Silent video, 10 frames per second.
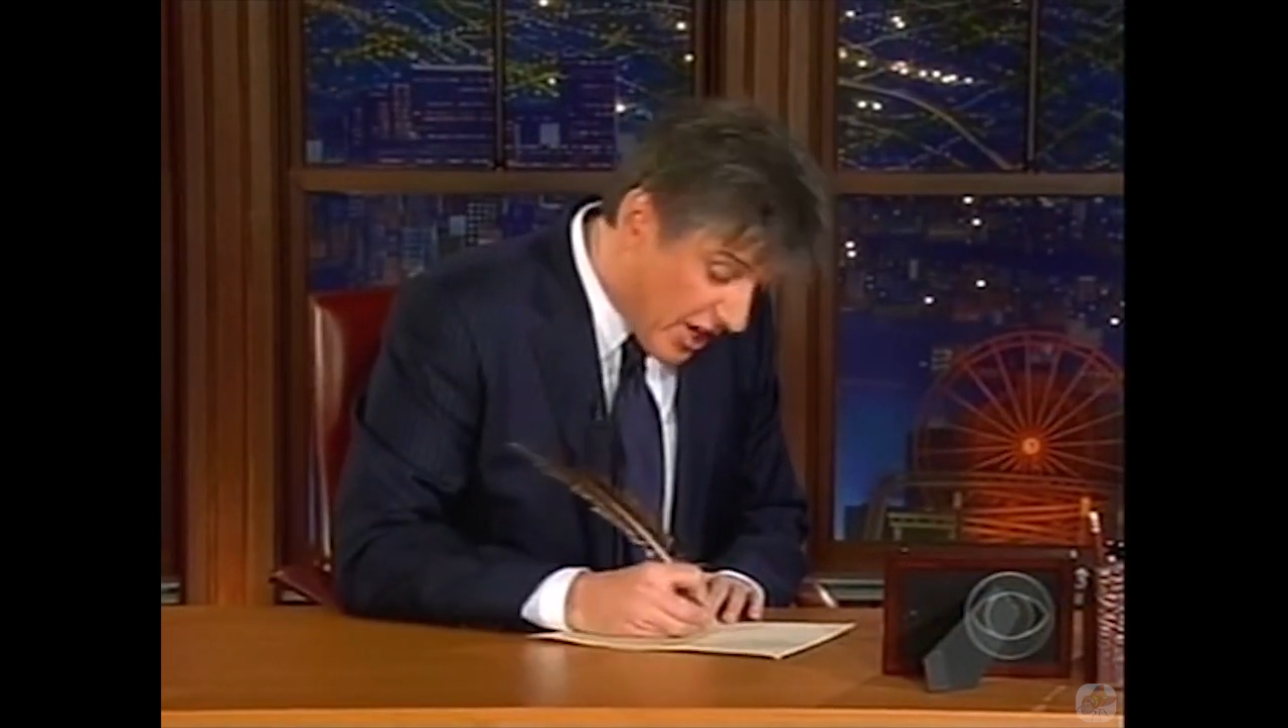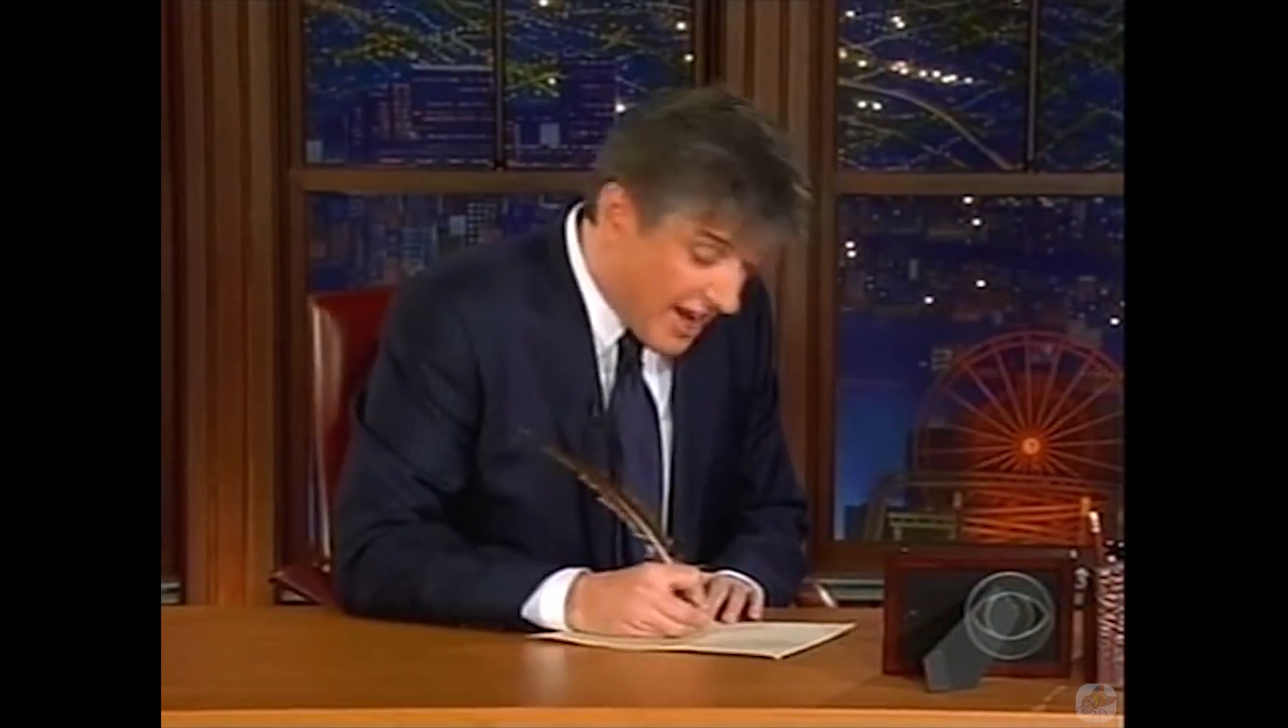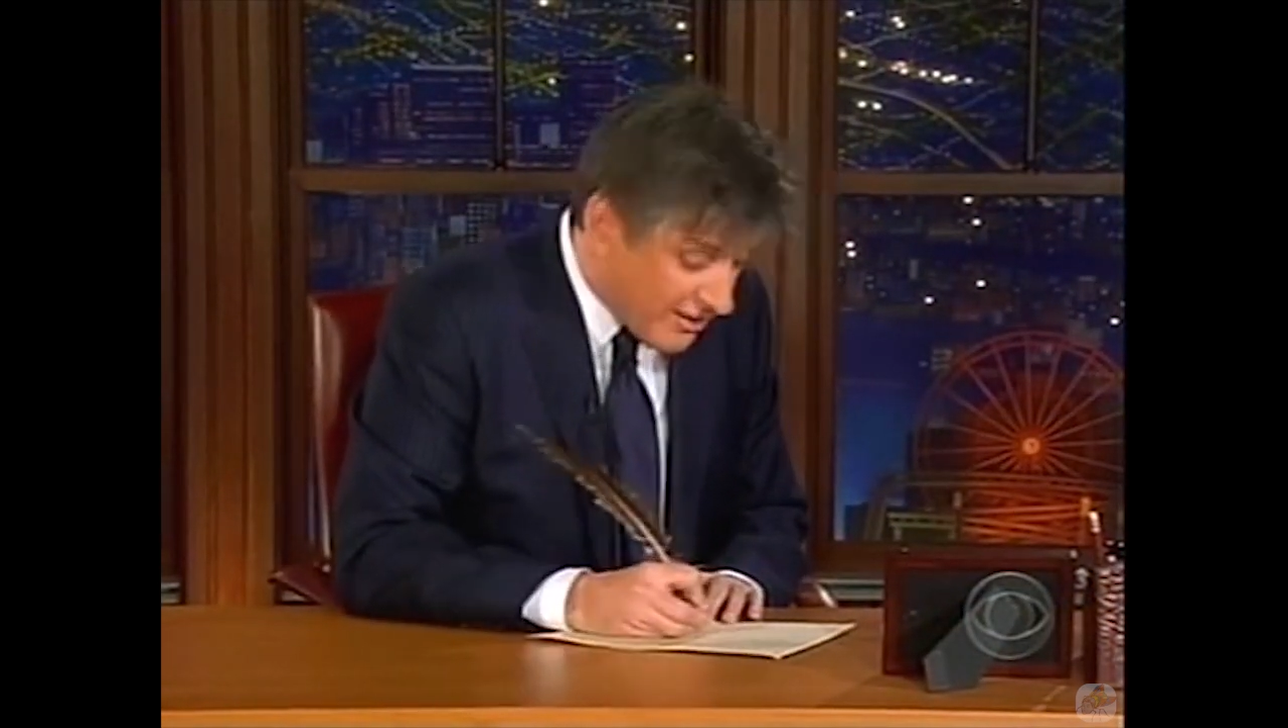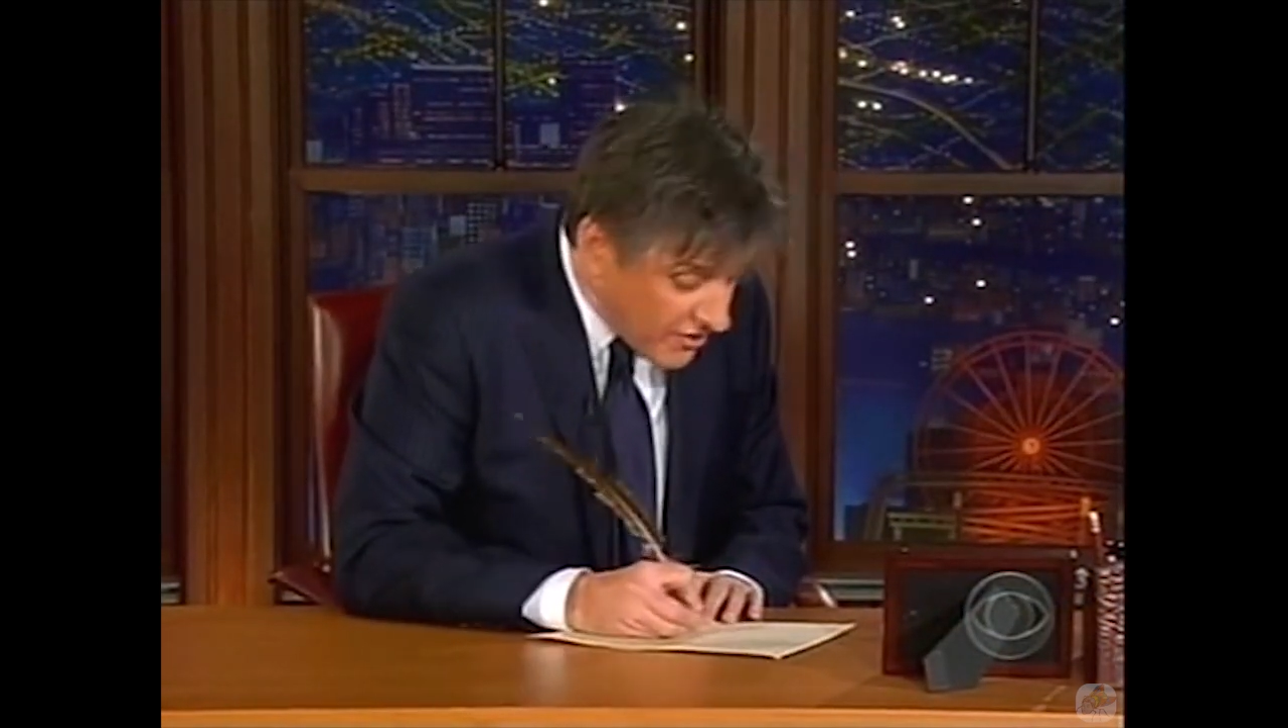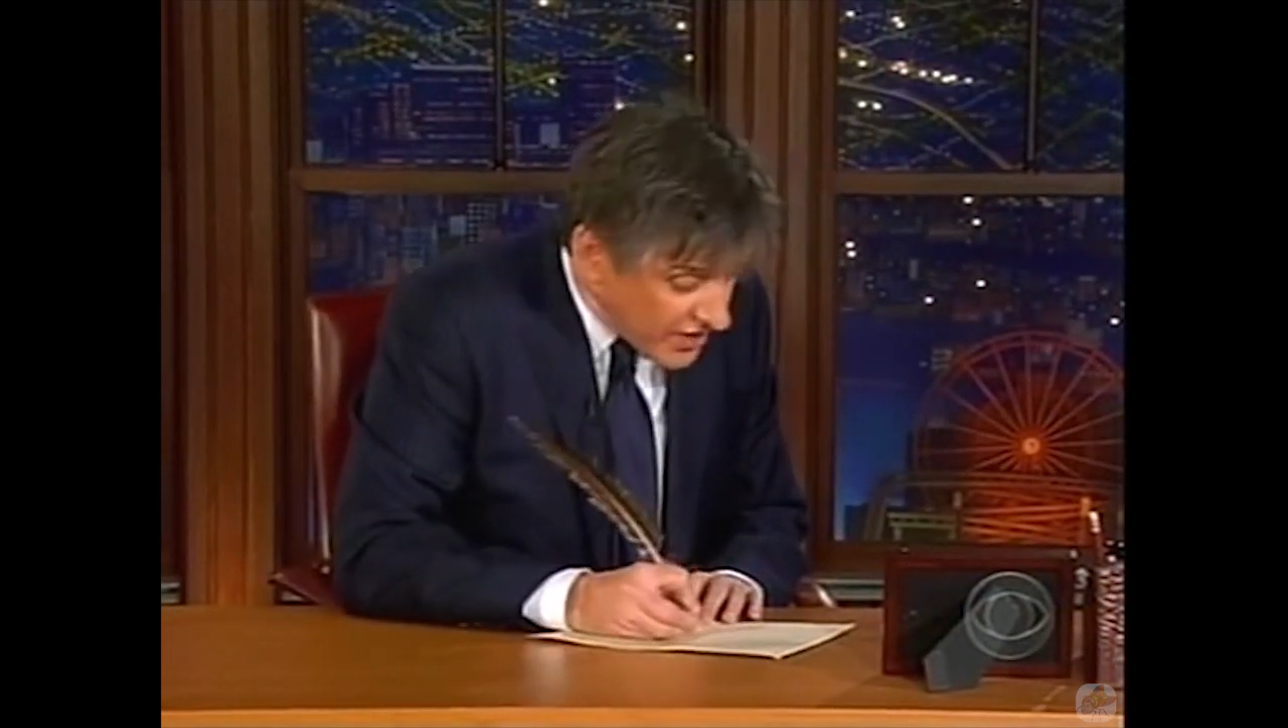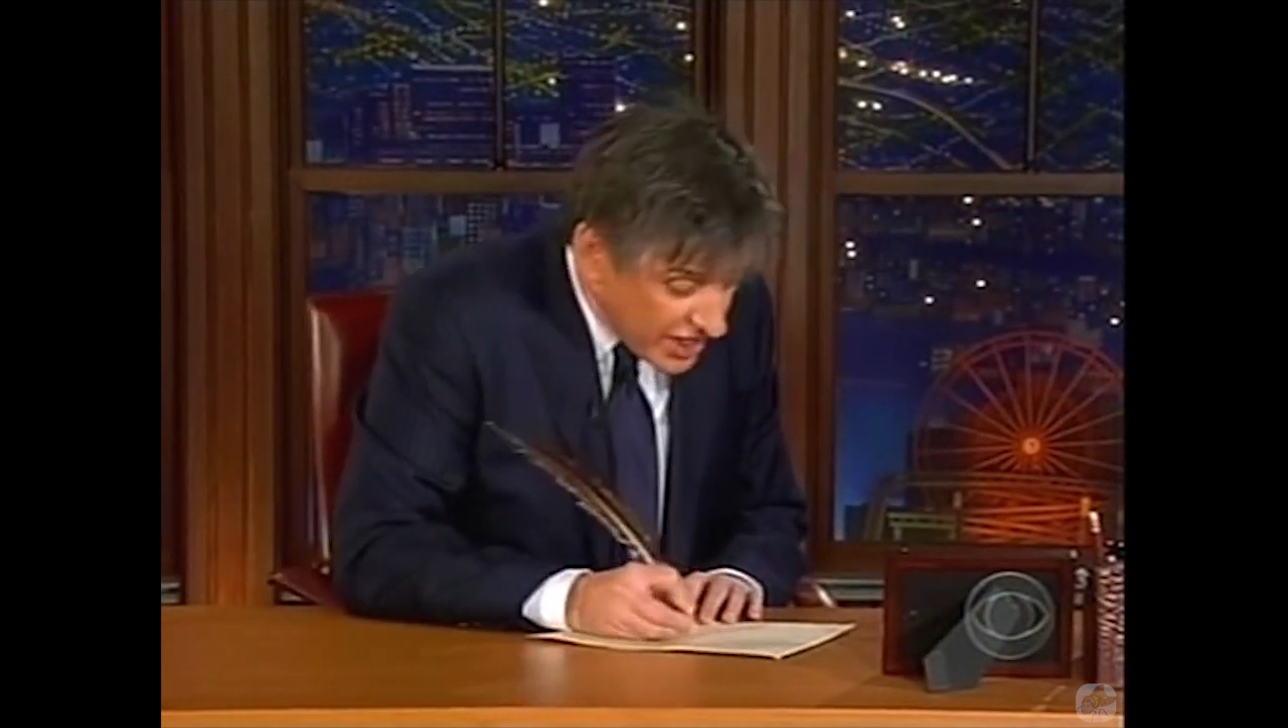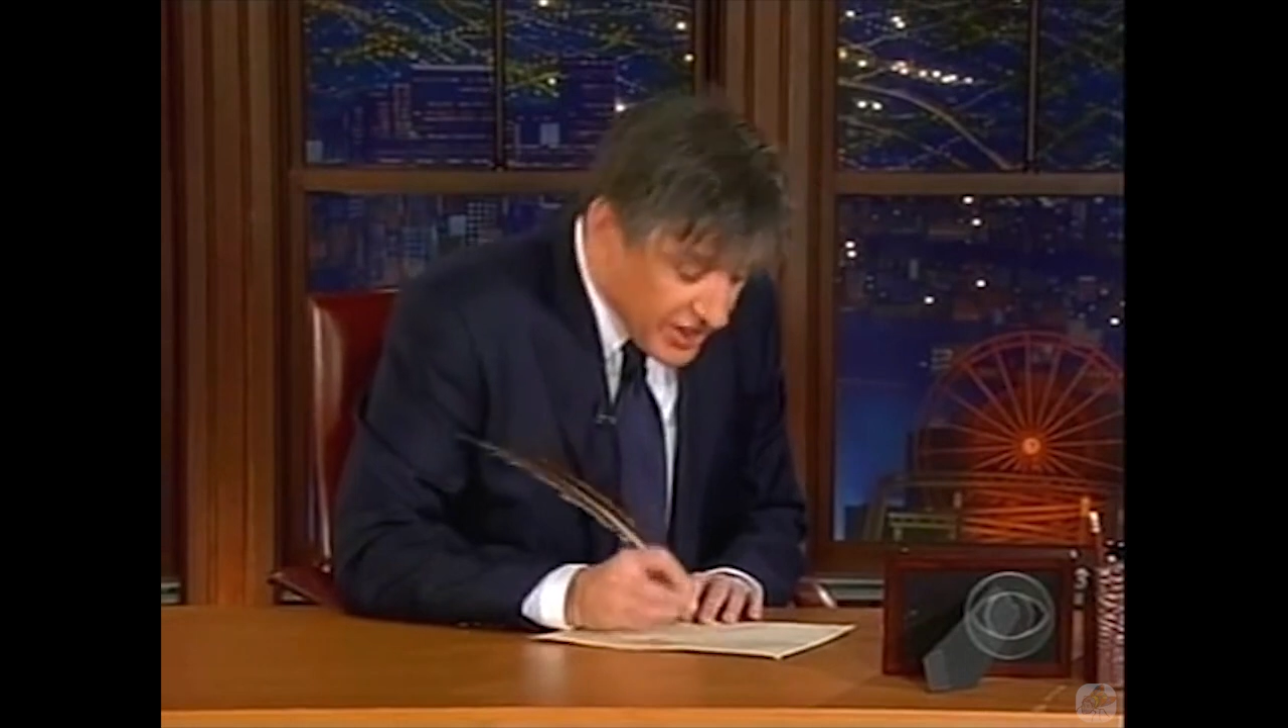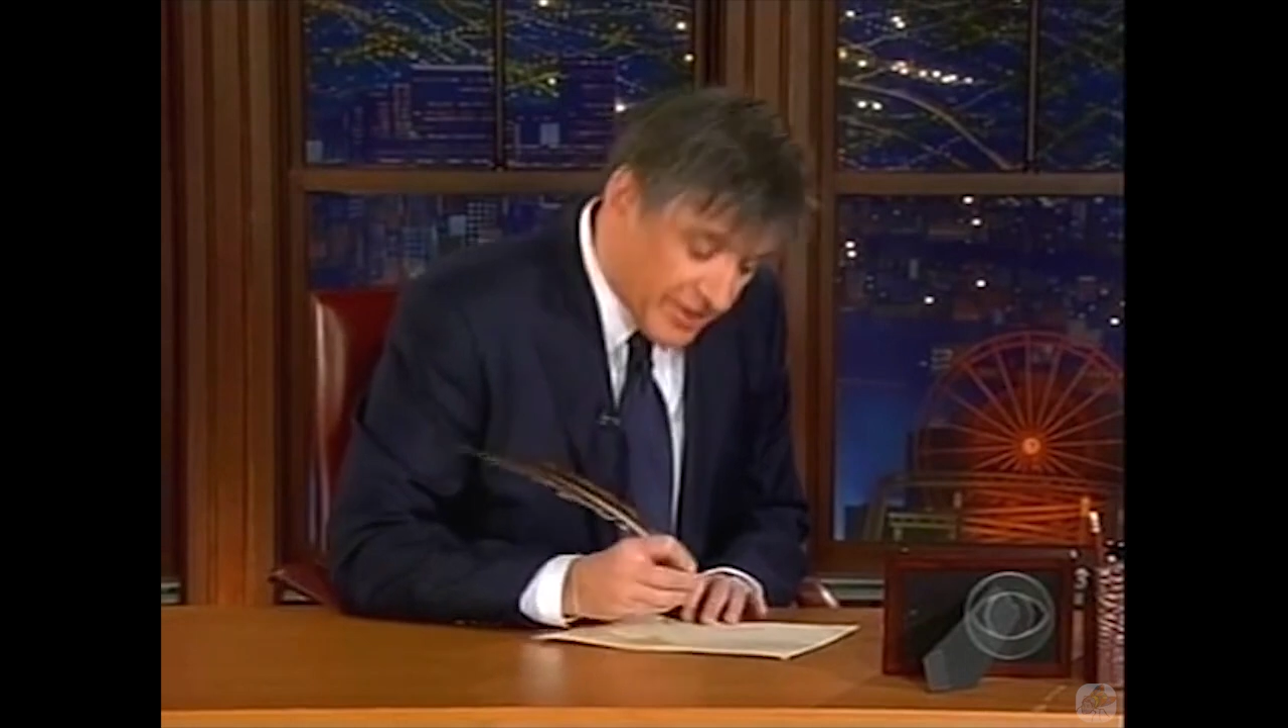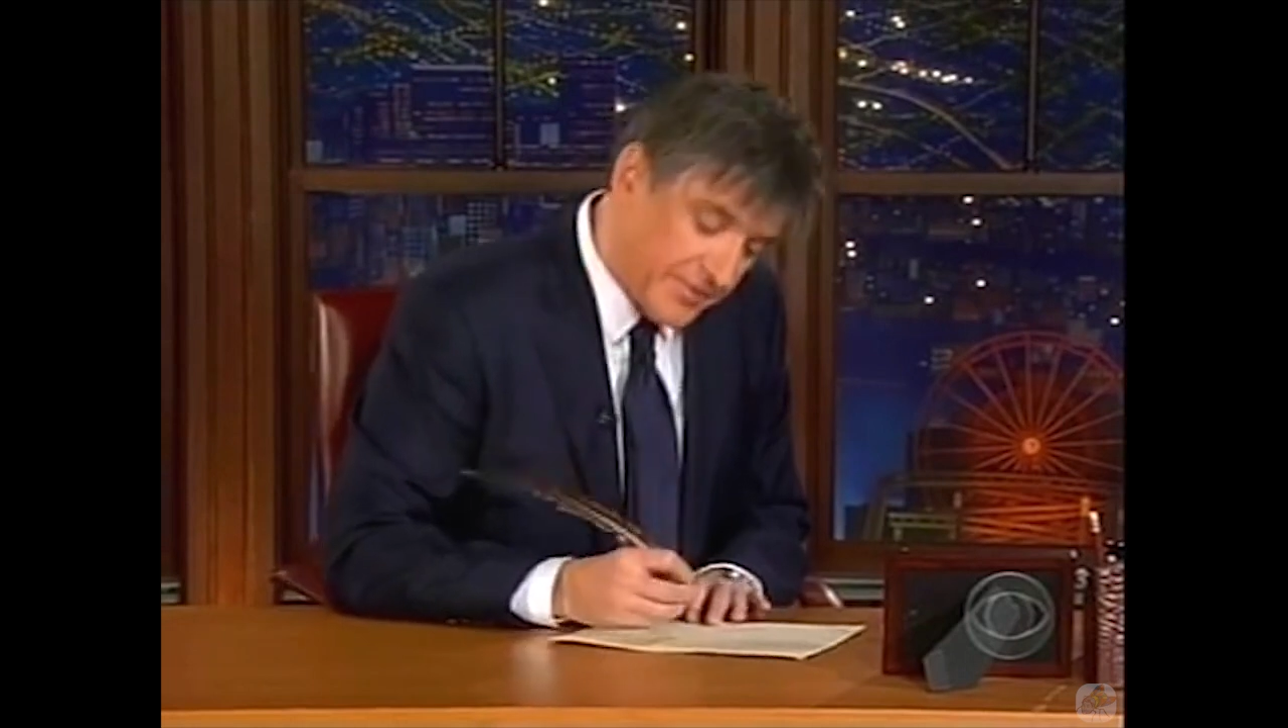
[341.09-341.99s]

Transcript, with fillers: I'd love it.